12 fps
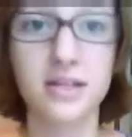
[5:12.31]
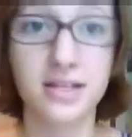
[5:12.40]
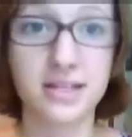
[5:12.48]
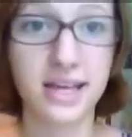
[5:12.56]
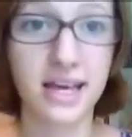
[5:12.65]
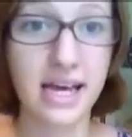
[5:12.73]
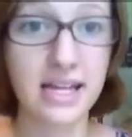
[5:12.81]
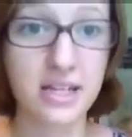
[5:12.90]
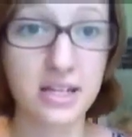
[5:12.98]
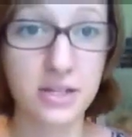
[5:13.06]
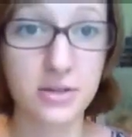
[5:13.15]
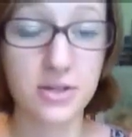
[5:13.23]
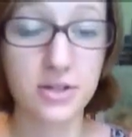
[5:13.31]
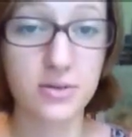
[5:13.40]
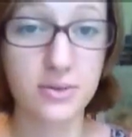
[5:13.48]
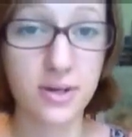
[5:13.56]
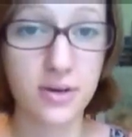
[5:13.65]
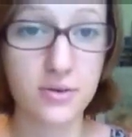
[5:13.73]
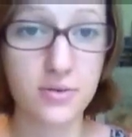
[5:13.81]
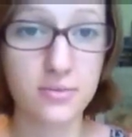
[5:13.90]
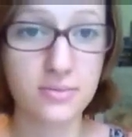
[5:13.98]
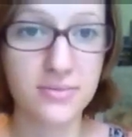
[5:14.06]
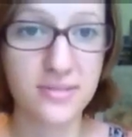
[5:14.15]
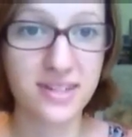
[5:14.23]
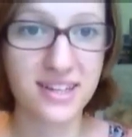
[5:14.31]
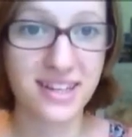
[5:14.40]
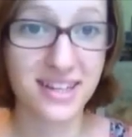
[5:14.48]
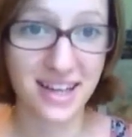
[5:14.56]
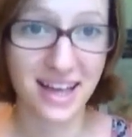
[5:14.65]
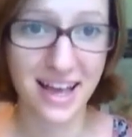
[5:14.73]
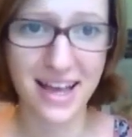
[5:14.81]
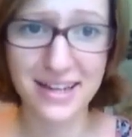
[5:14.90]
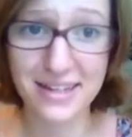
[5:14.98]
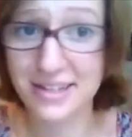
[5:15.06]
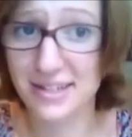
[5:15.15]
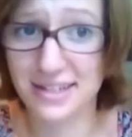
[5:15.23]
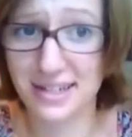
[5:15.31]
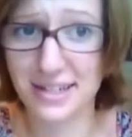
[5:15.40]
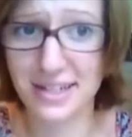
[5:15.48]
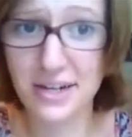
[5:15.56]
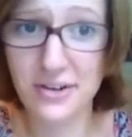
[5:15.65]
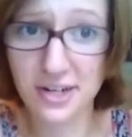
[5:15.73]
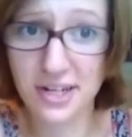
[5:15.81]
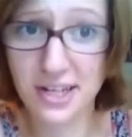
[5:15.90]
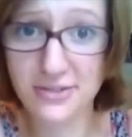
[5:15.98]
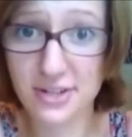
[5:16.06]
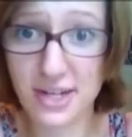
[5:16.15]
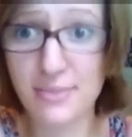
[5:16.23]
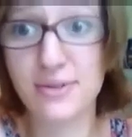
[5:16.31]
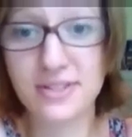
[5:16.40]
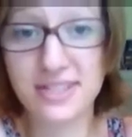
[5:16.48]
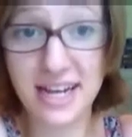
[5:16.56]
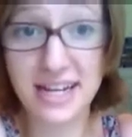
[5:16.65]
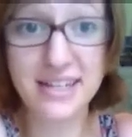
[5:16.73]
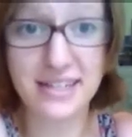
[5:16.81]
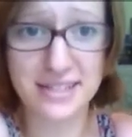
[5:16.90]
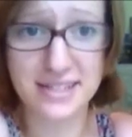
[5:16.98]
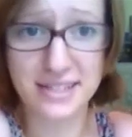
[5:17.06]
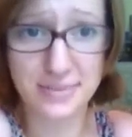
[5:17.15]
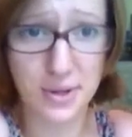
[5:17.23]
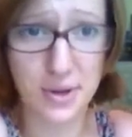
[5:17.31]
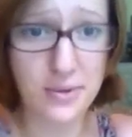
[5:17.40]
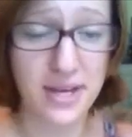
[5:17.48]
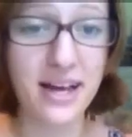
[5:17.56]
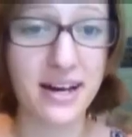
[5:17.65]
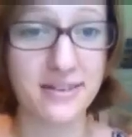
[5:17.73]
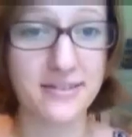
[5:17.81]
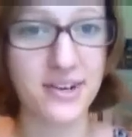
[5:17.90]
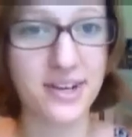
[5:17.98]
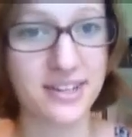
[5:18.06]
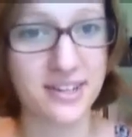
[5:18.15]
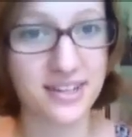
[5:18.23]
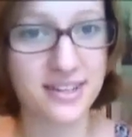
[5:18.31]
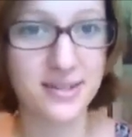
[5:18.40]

that you can do at home, and suddenly you're an electrochemical scientist. Oh yeah, fun.